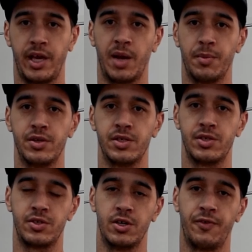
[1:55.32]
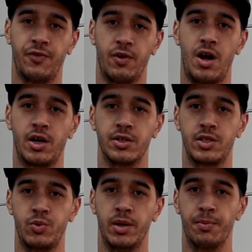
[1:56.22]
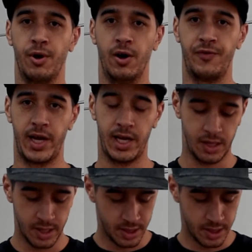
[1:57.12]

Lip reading: camber is a surf rocker twin profile.